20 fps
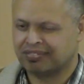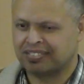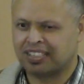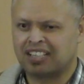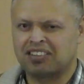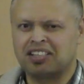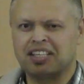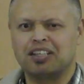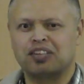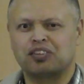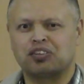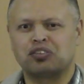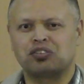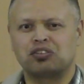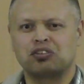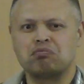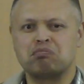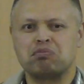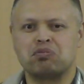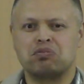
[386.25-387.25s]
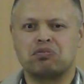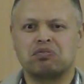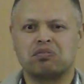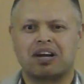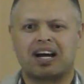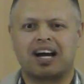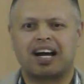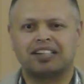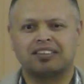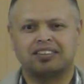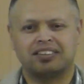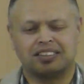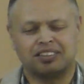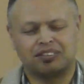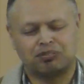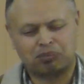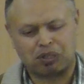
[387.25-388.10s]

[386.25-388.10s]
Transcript: I think it's a simple answer.